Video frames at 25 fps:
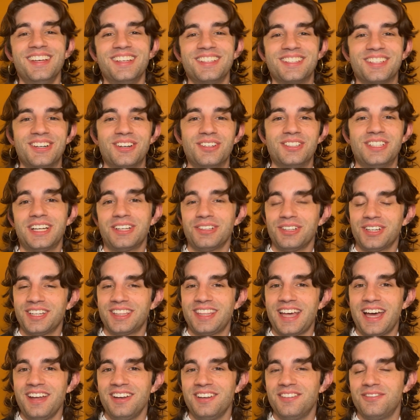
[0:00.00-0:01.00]
So take a look at
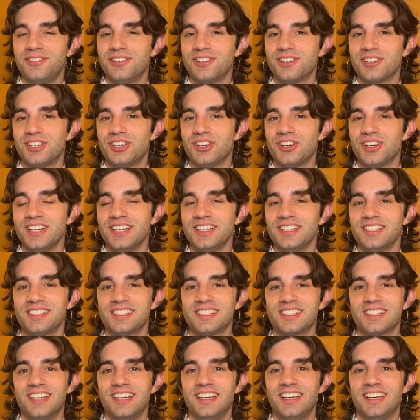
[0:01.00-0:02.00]
that if you're
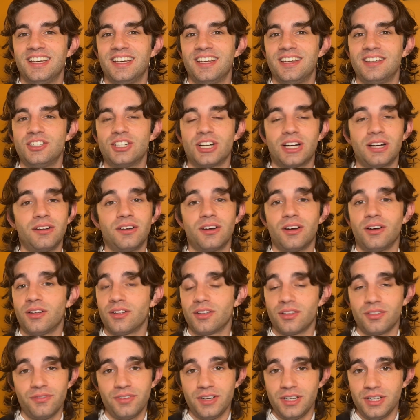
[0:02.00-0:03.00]
curious and check out
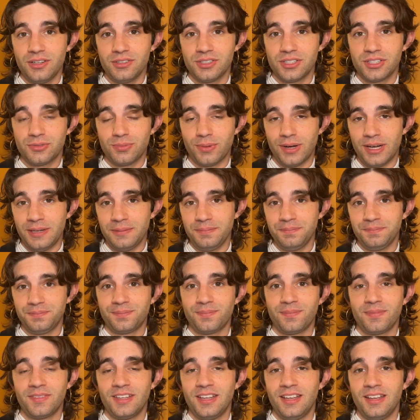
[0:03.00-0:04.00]
our other videos as well.
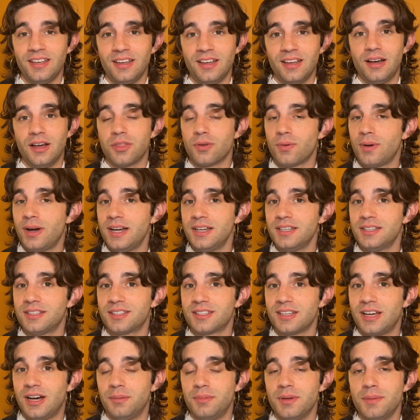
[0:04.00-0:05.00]

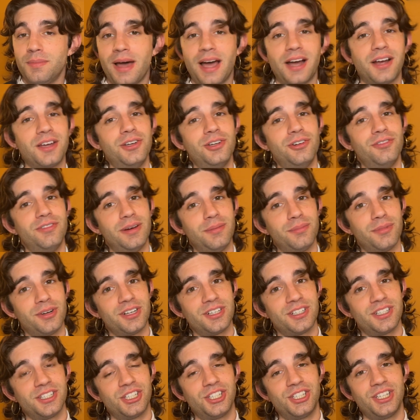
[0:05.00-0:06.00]
Otherwise, I'll be back in
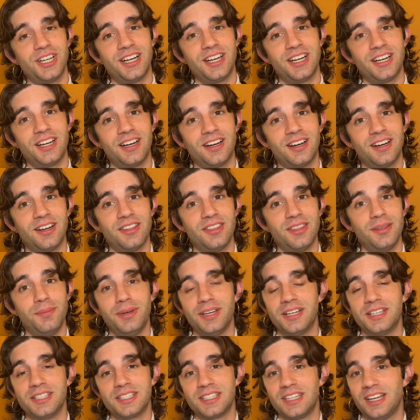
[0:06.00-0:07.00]
November to share the
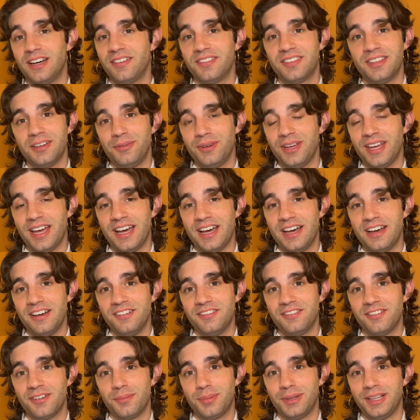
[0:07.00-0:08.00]
big stuff that we
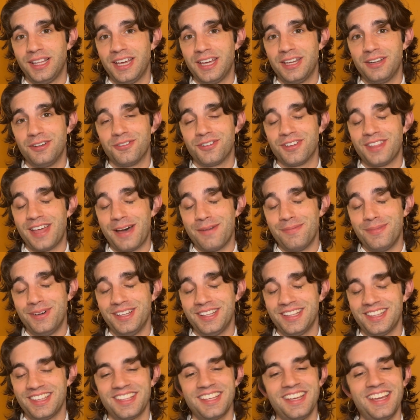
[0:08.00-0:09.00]
have planned for that
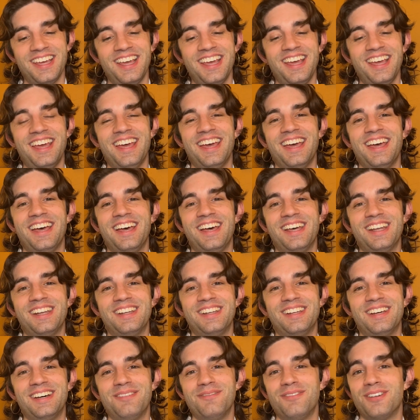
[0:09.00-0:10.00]
month.
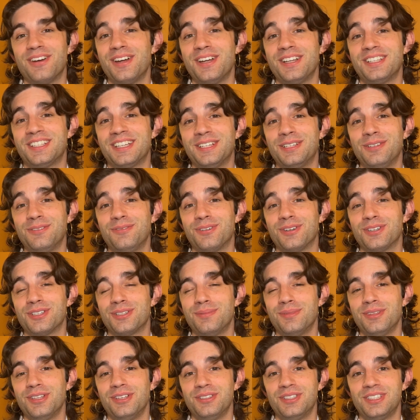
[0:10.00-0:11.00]
And I'm very excited for
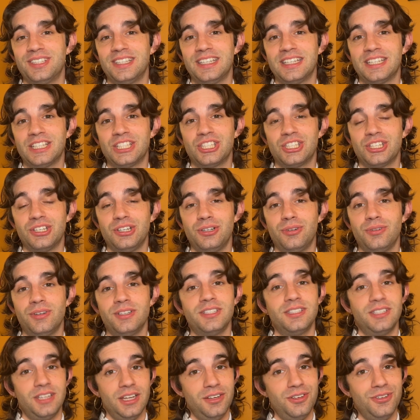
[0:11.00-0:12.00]
some of those things. So
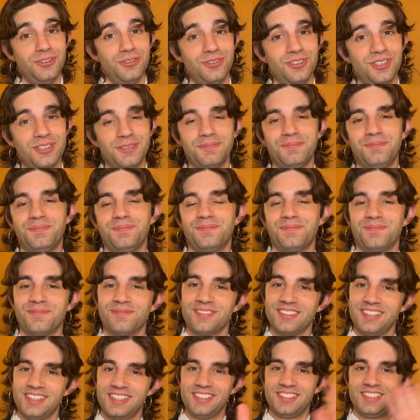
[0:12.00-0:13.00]
stay tuned.
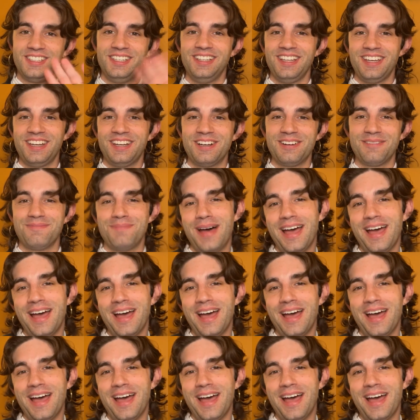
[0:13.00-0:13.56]
See you later.